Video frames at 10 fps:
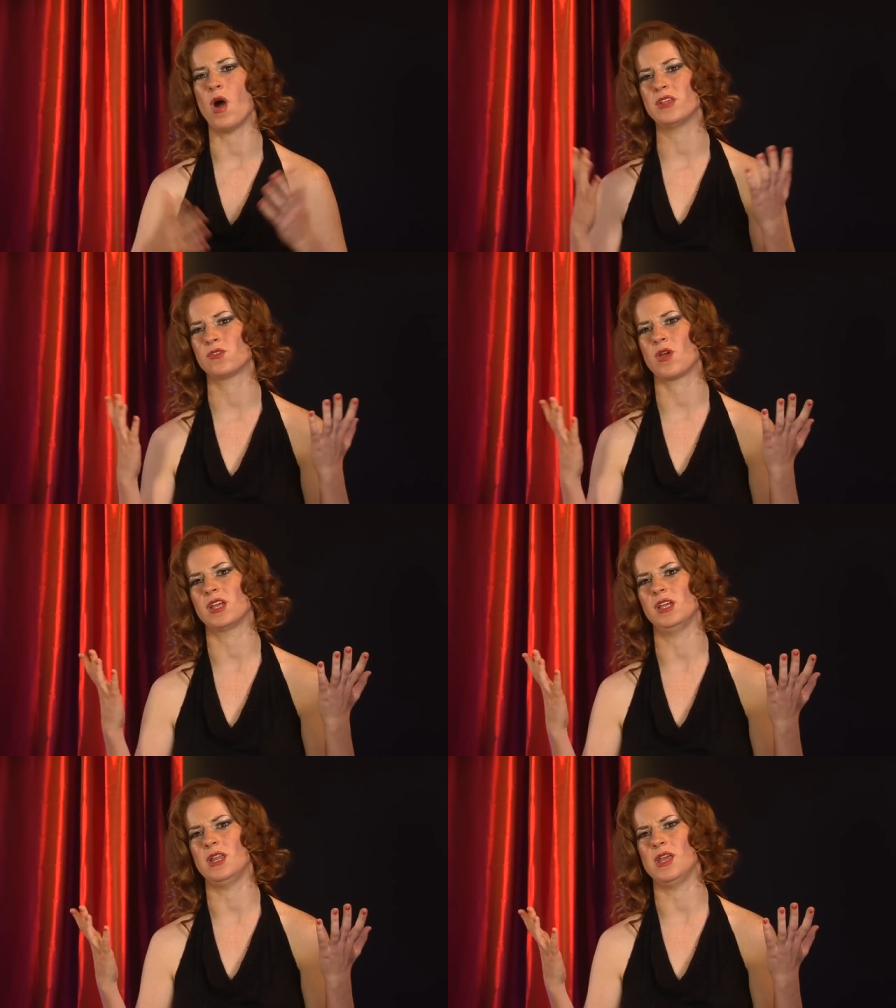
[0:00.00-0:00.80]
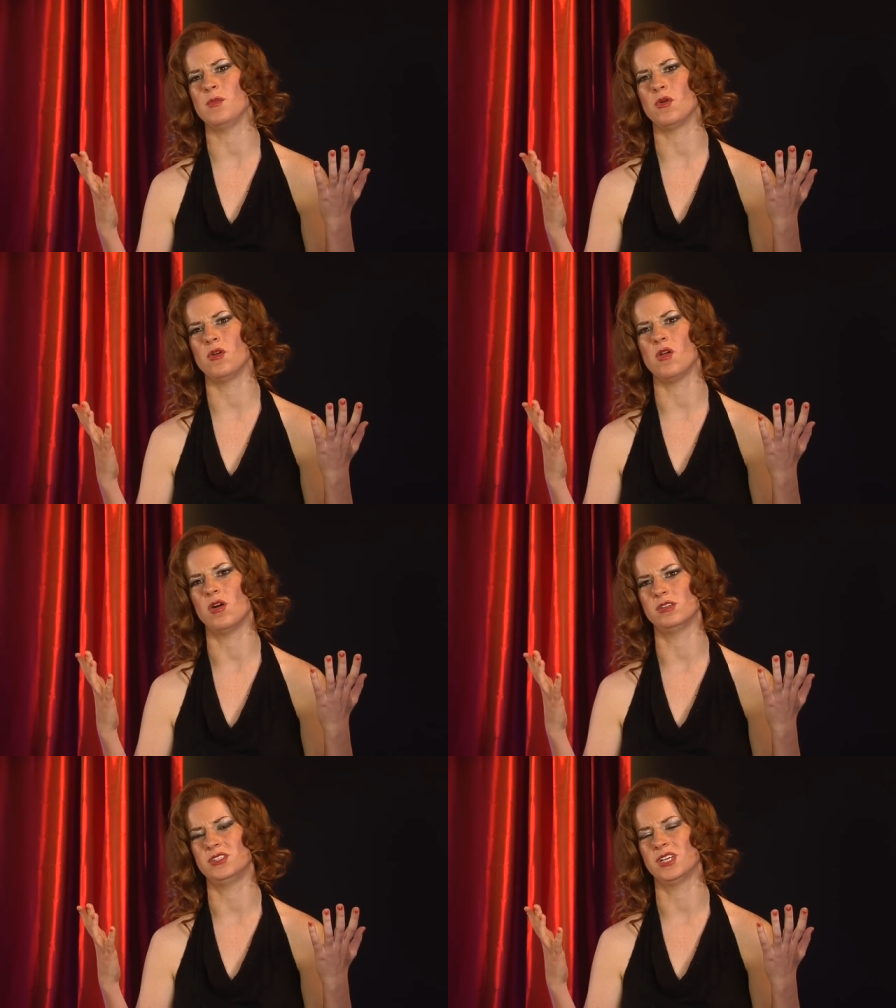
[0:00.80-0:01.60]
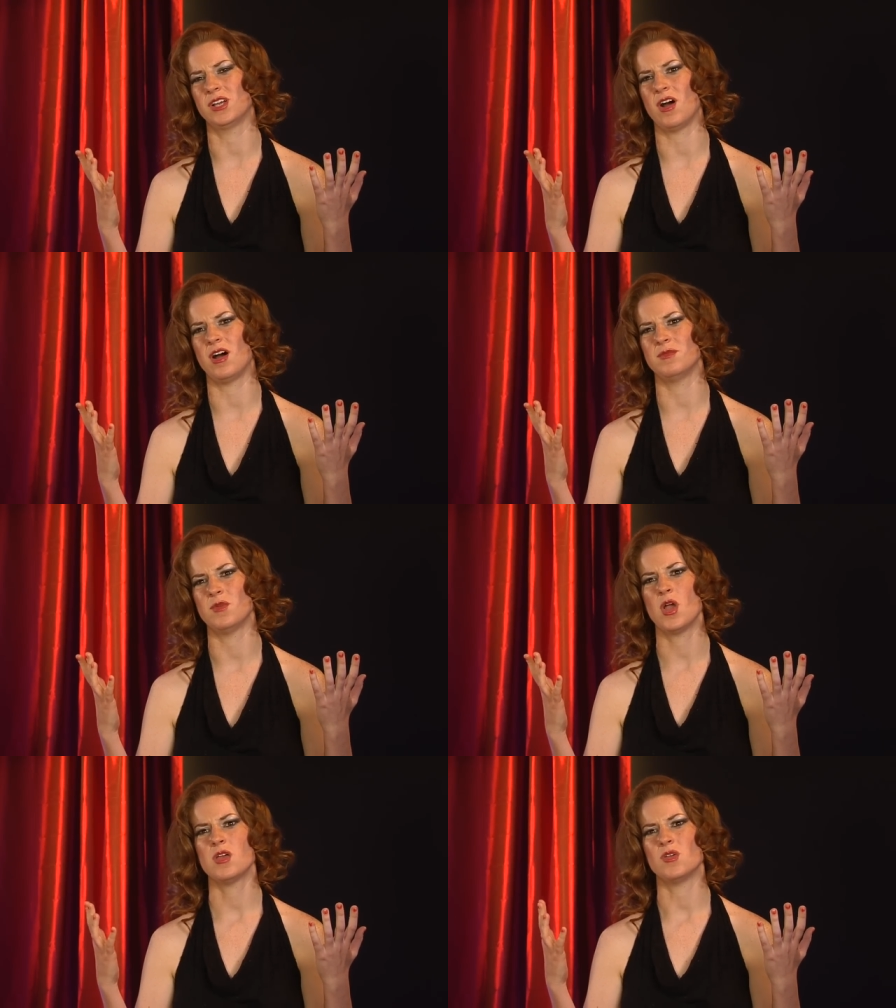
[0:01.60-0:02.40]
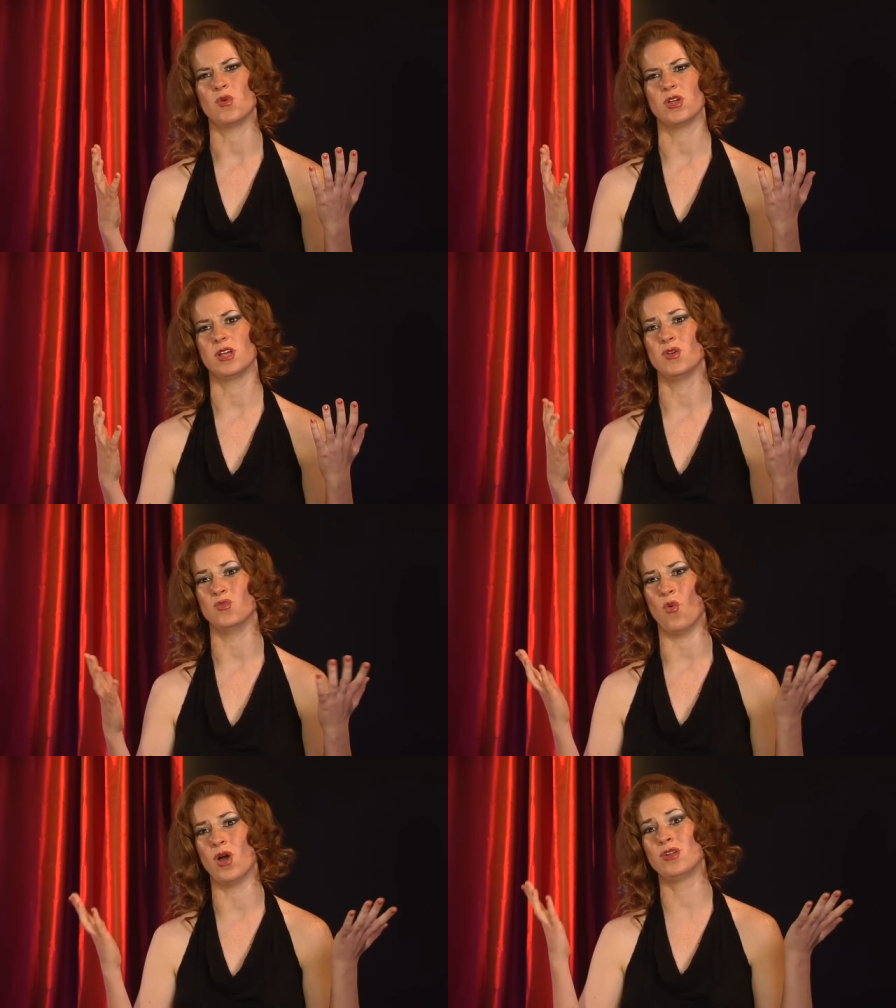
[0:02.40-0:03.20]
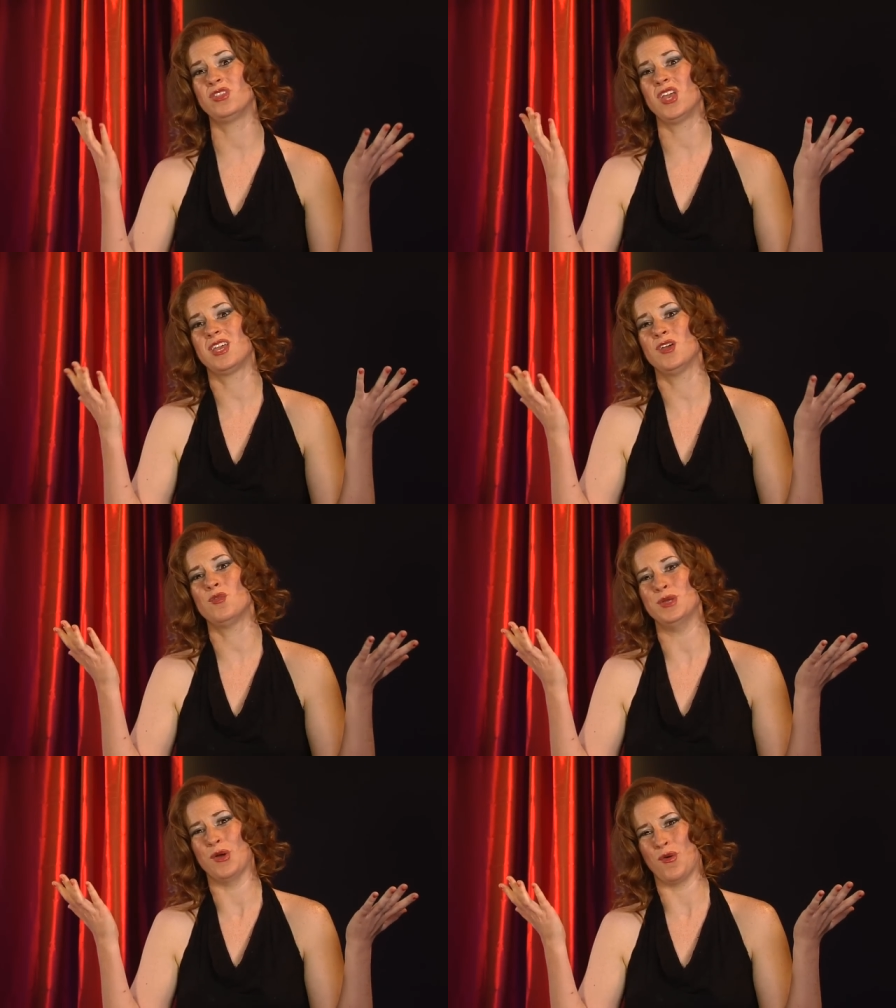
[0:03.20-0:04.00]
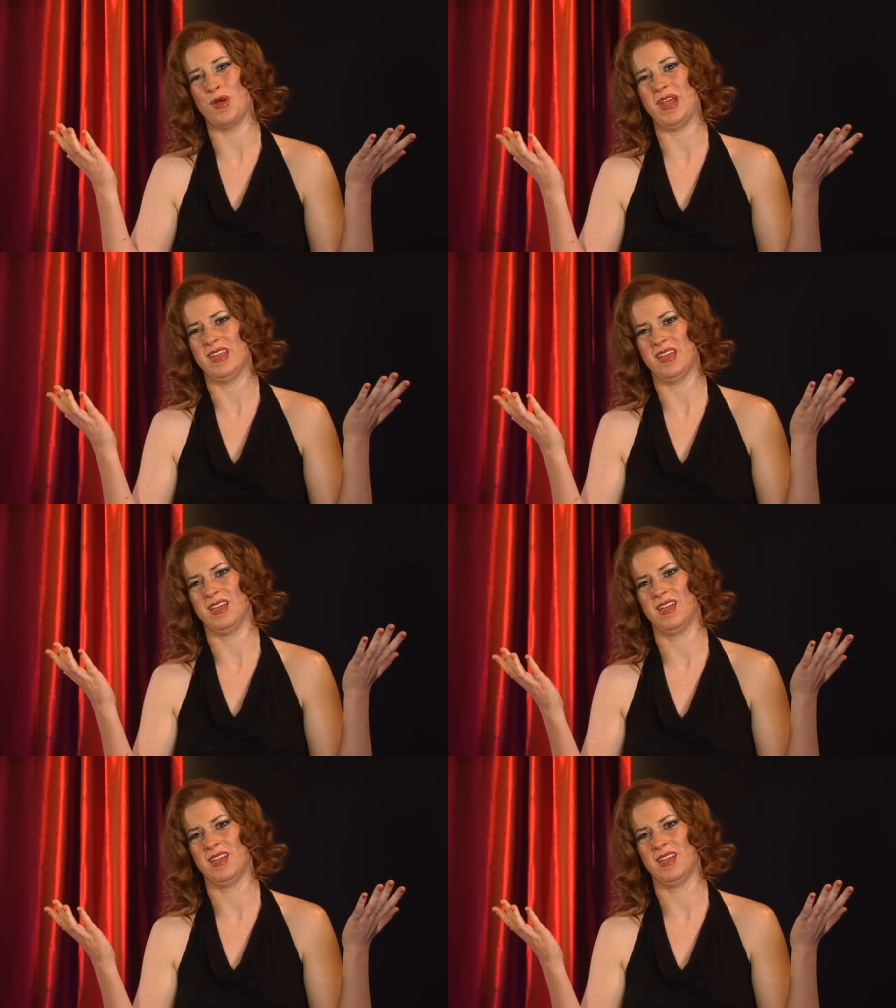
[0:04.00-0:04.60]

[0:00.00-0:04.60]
wisecracking neighbor on a sitcom where he goes, why don't they kill me already?